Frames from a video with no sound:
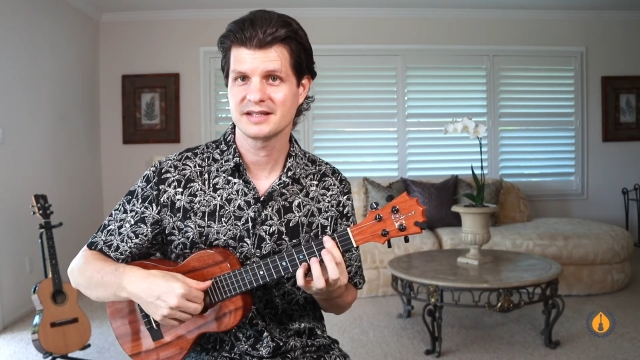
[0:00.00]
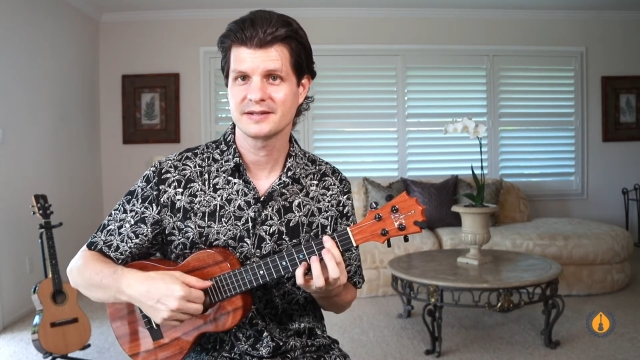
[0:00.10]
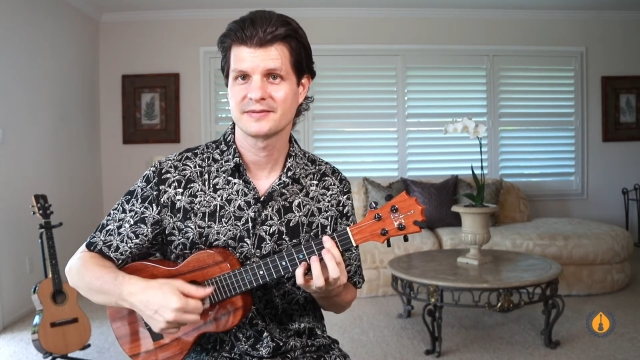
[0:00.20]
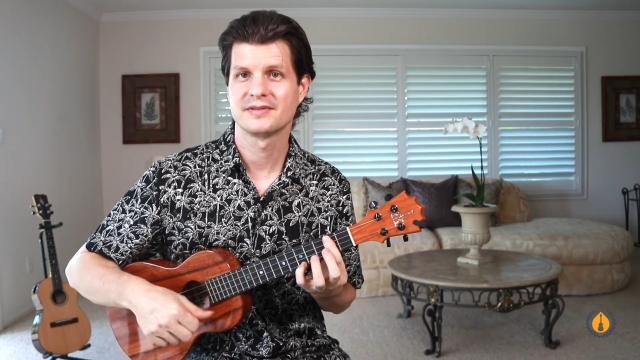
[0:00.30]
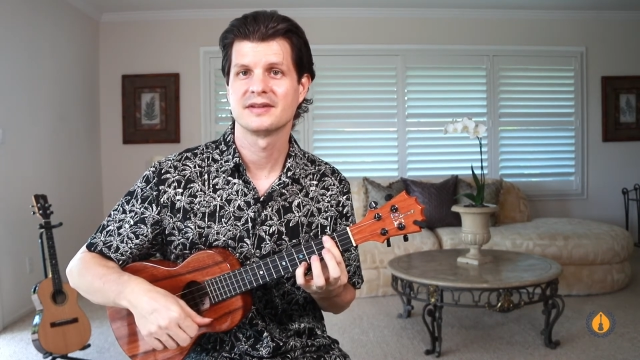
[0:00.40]

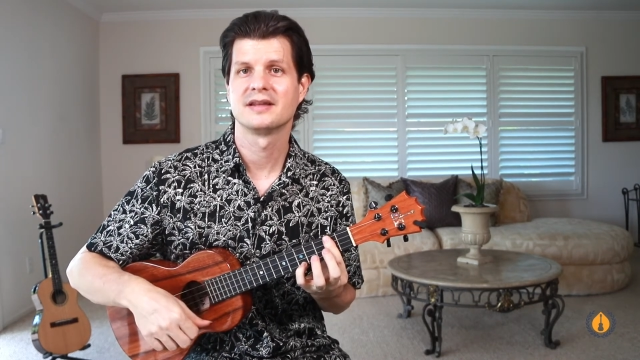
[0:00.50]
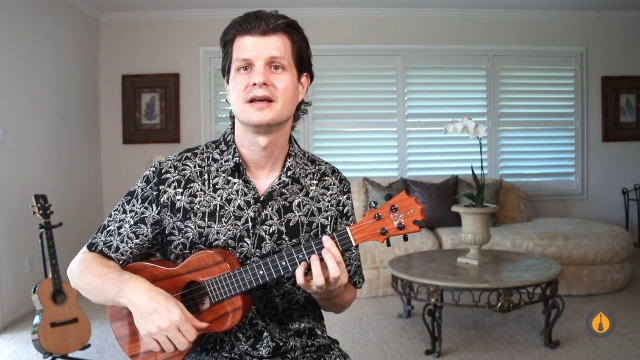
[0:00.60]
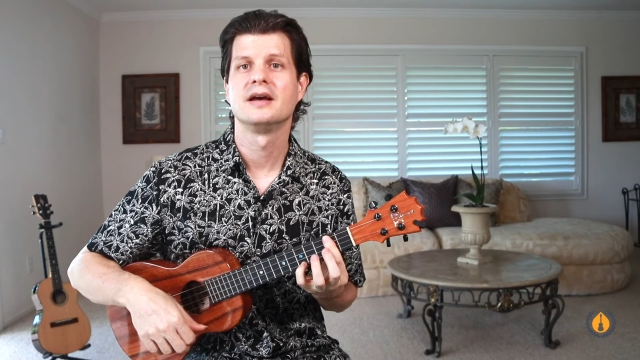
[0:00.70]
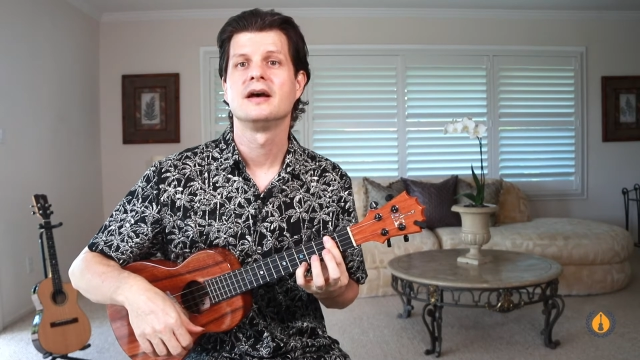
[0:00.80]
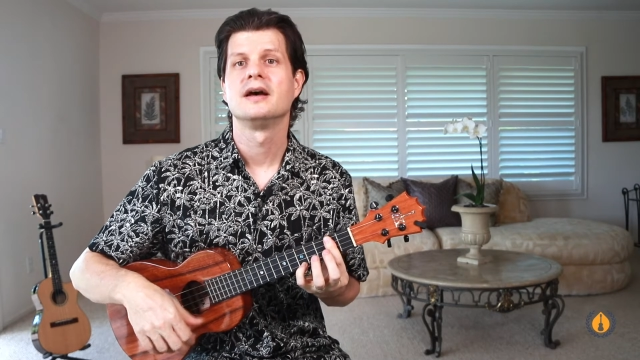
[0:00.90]

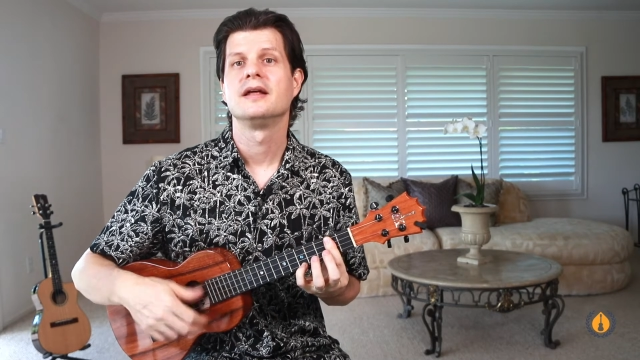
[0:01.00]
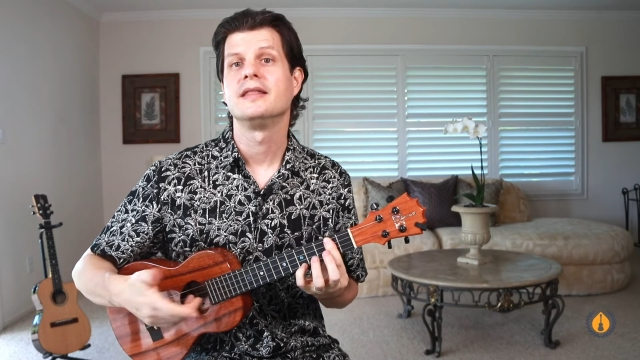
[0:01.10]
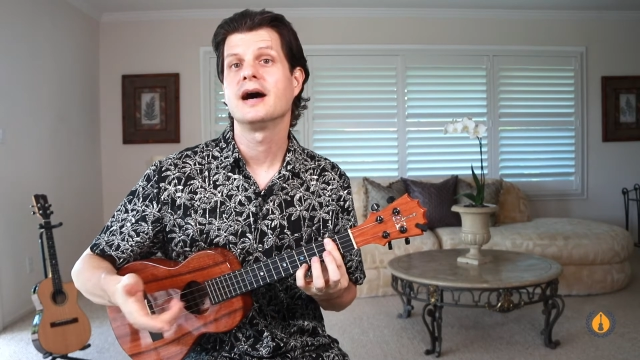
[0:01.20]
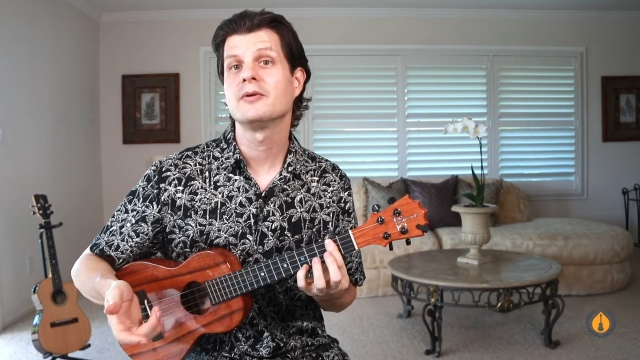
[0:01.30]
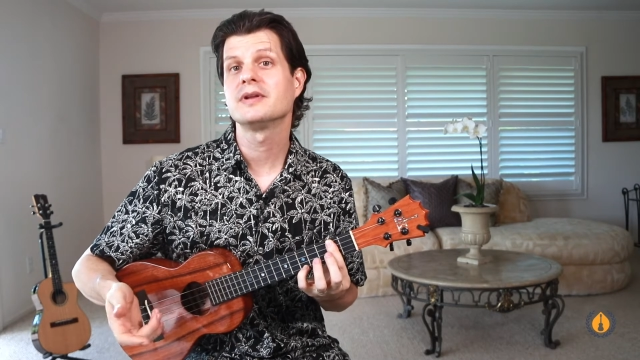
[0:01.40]

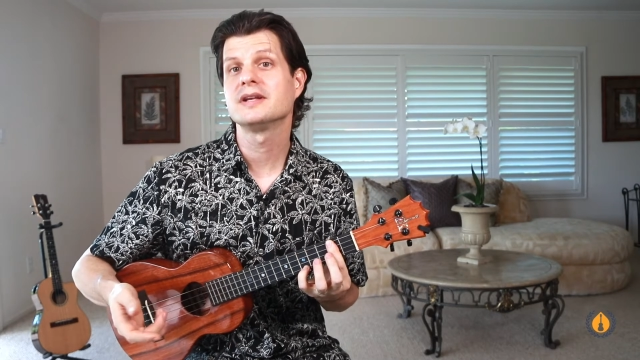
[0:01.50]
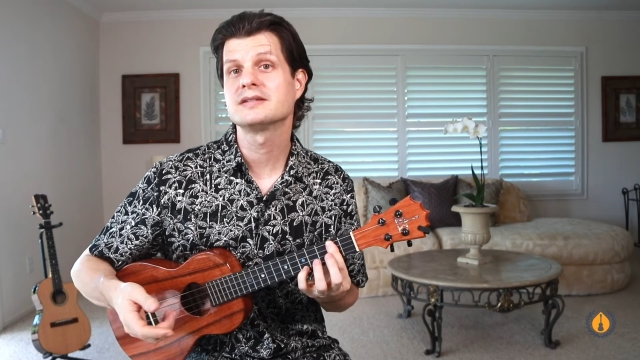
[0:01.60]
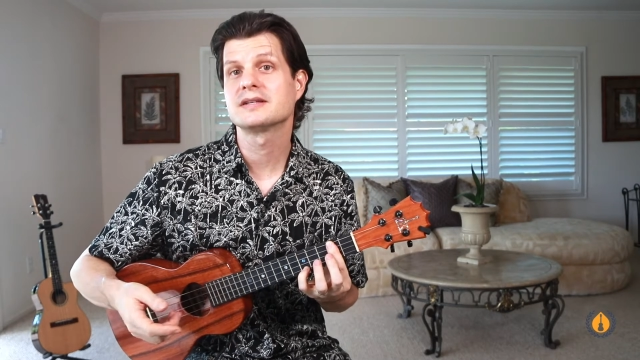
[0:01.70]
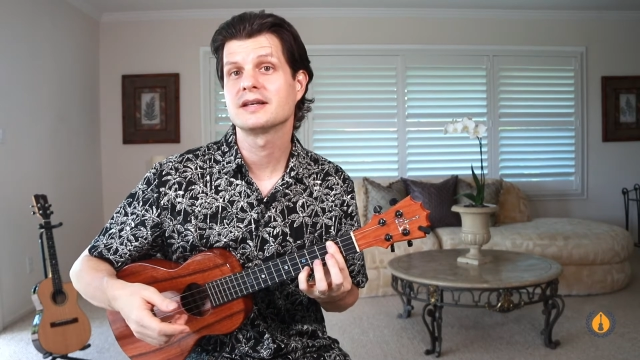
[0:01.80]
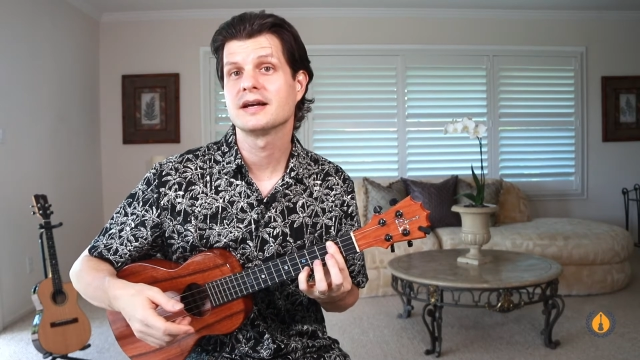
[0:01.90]
Now we need
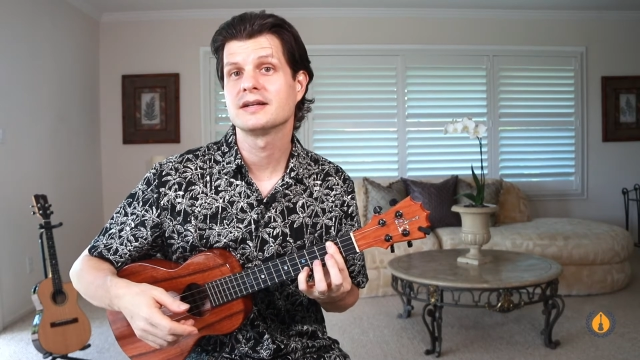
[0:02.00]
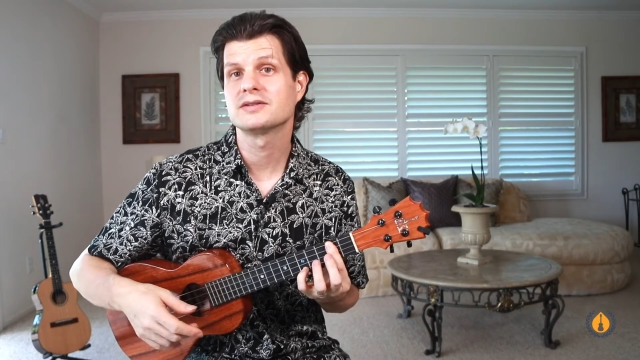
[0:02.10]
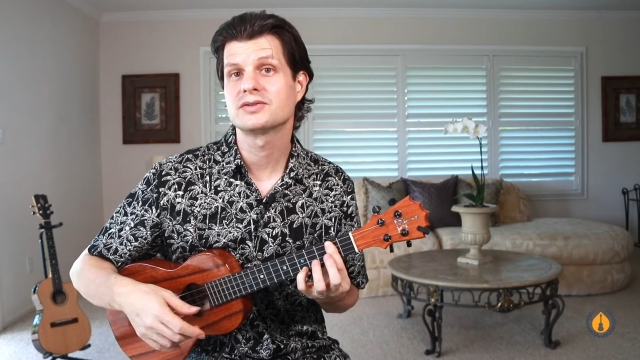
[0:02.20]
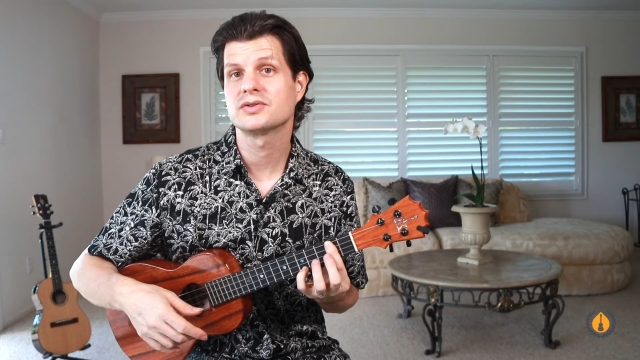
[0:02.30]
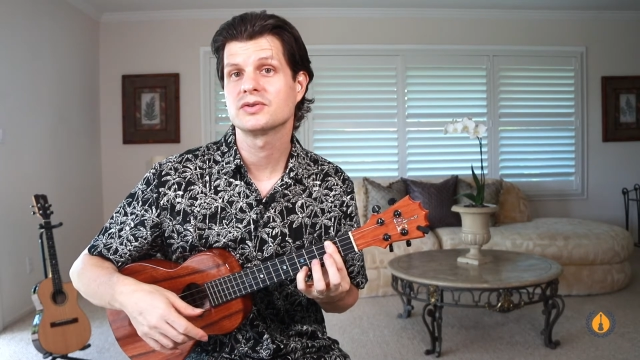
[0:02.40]
to get
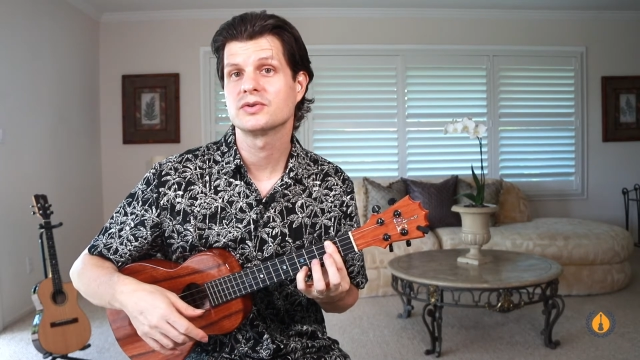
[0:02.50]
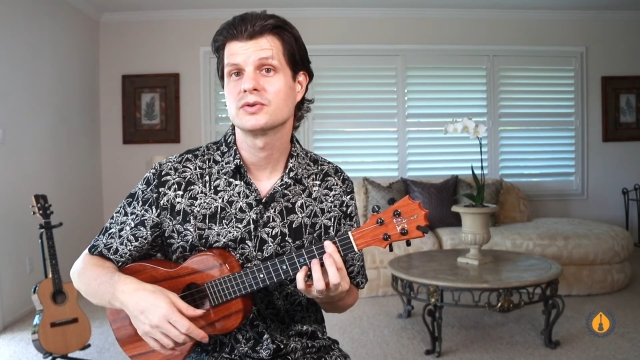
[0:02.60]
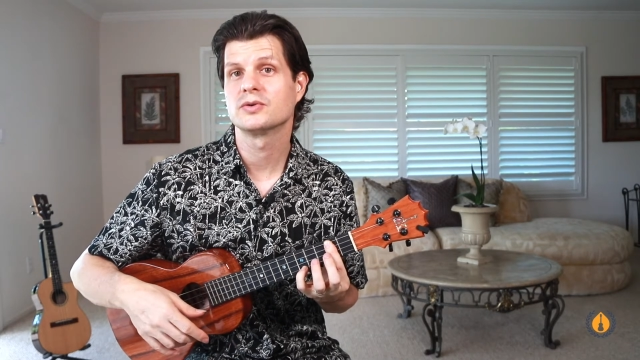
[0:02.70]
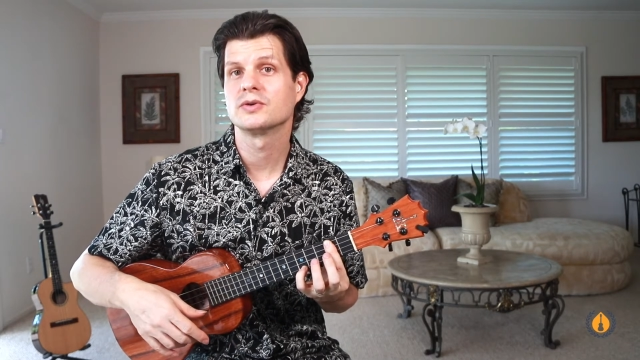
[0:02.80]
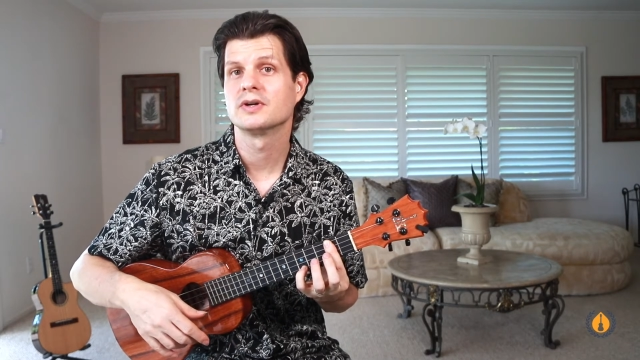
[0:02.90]

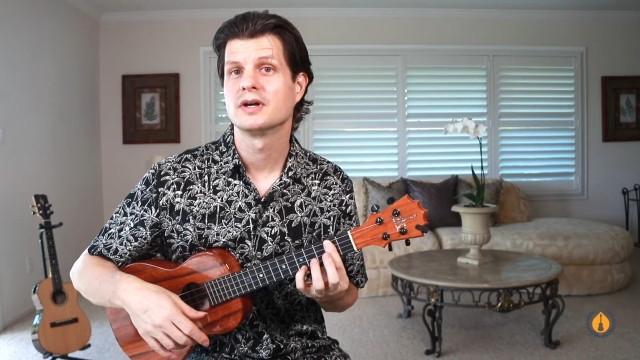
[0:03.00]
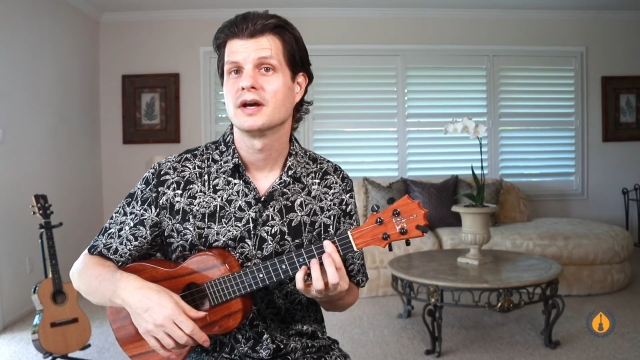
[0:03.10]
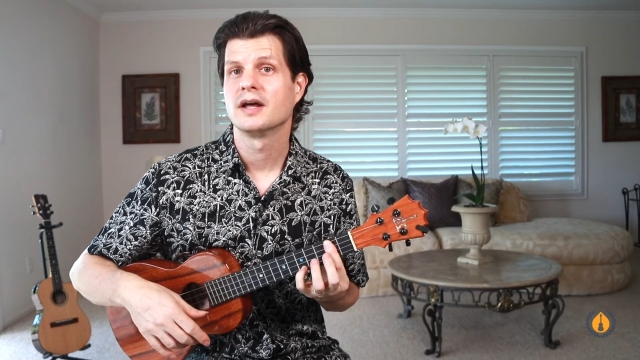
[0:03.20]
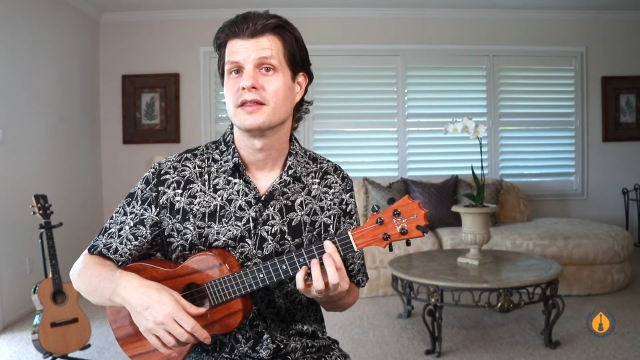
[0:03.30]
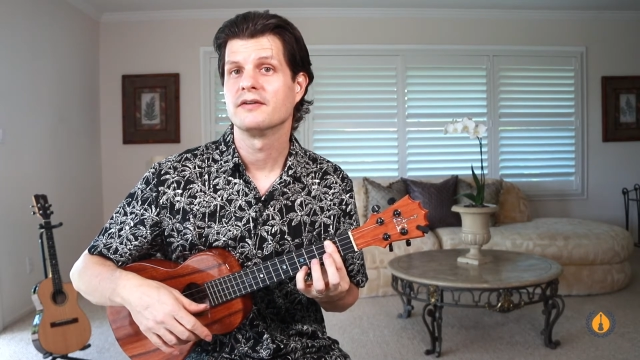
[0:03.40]
to
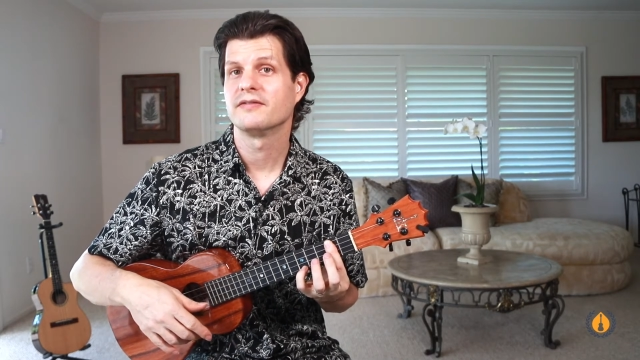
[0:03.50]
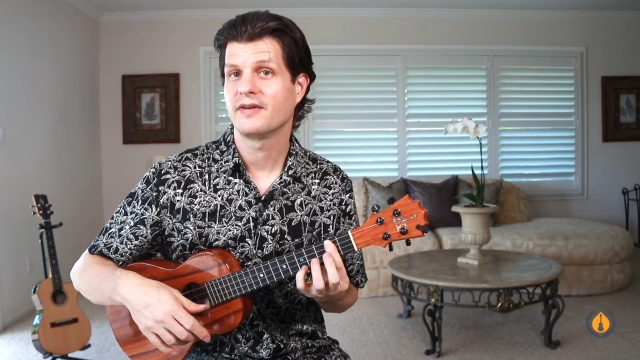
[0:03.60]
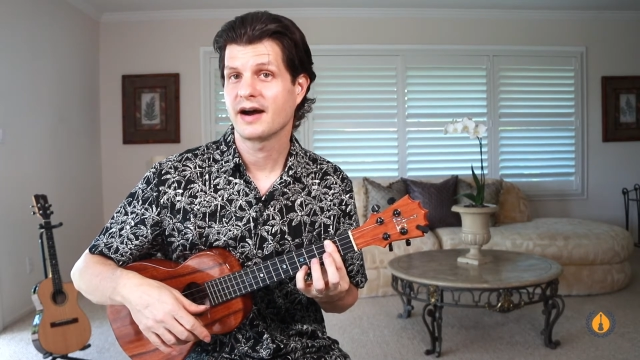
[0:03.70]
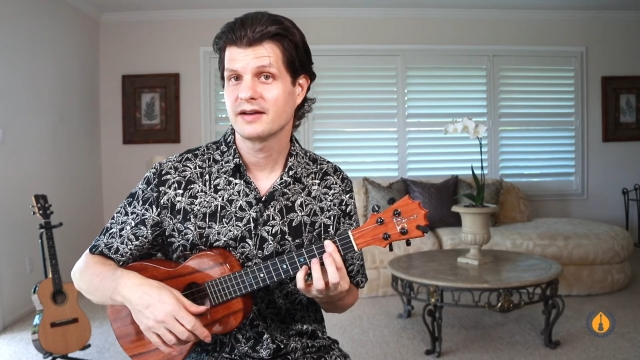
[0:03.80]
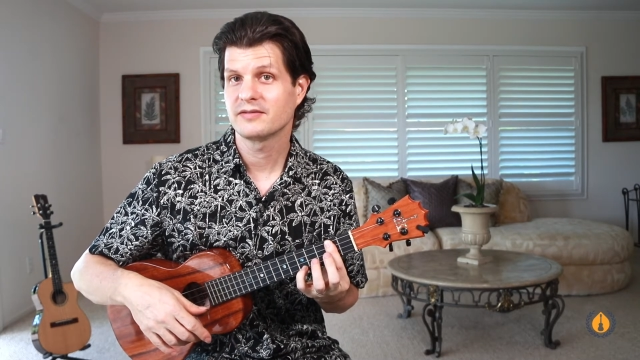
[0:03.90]
the
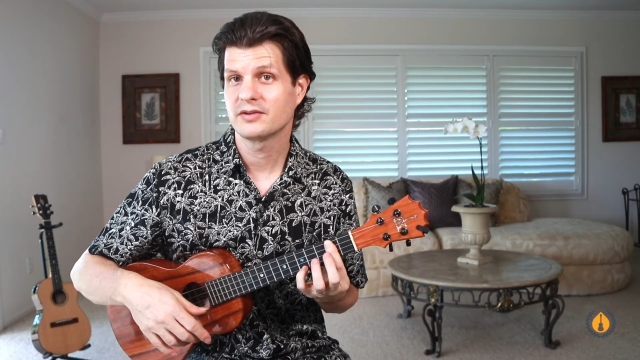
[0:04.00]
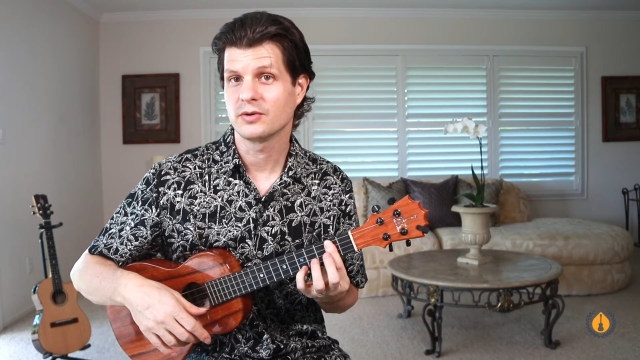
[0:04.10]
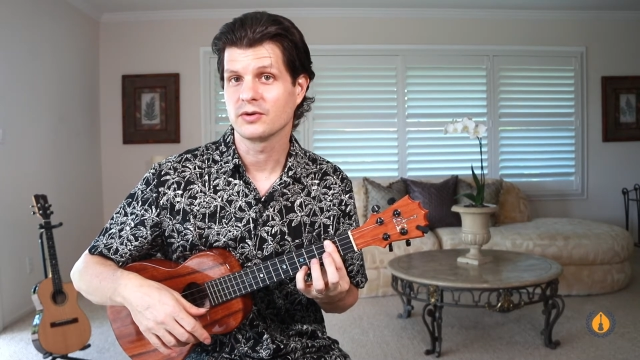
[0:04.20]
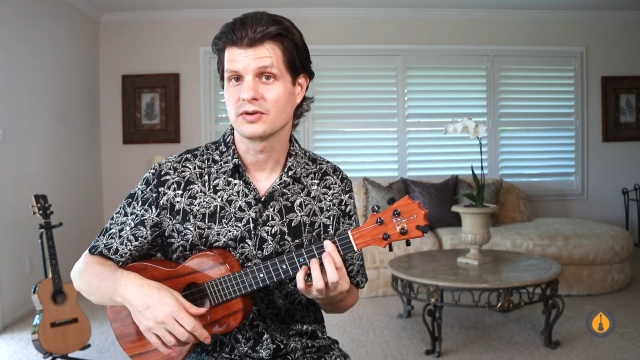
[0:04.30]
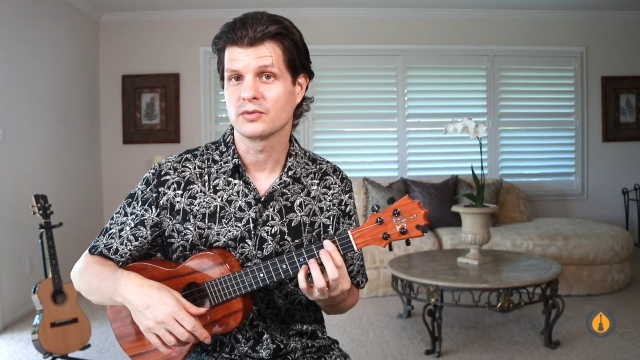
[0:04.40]
5 chord.